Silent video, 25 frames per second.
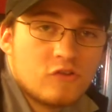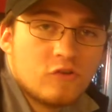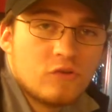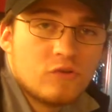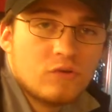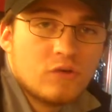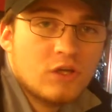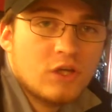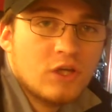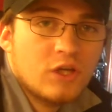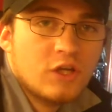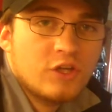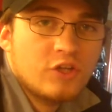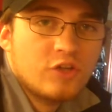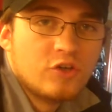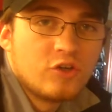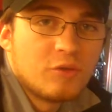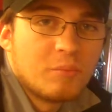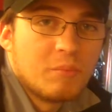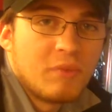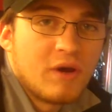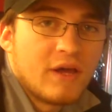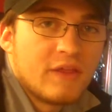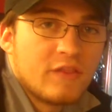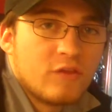to, you
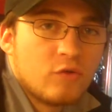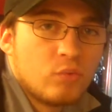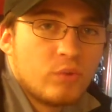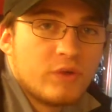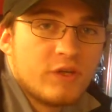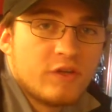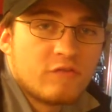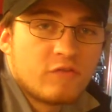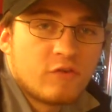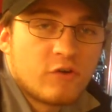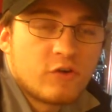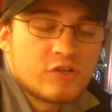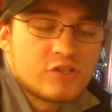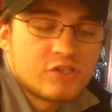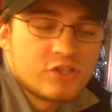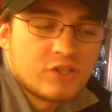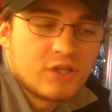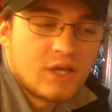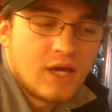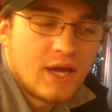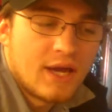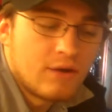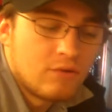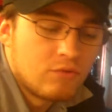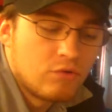can buy the Wii
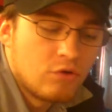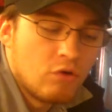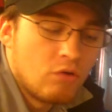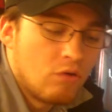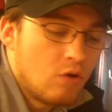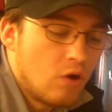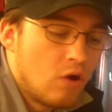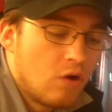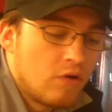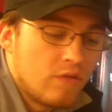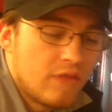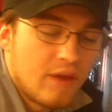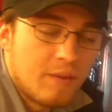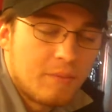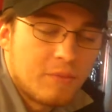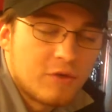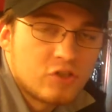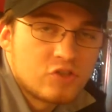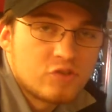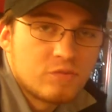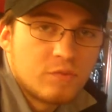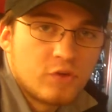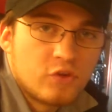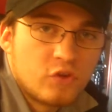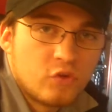version. I don't know all that
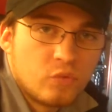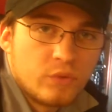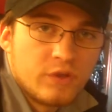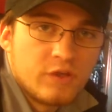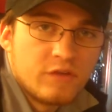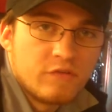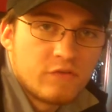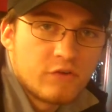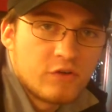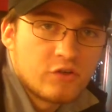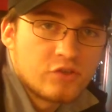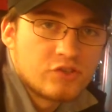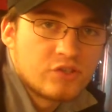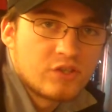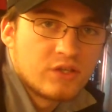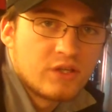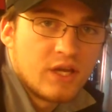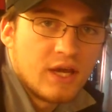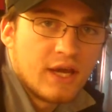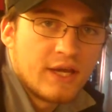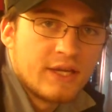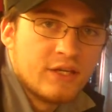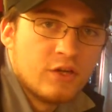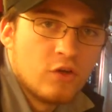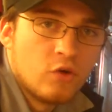much about the Wii
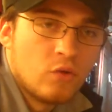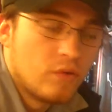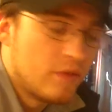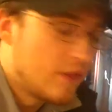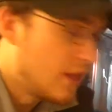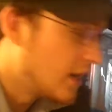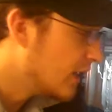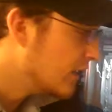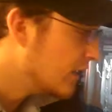version. I know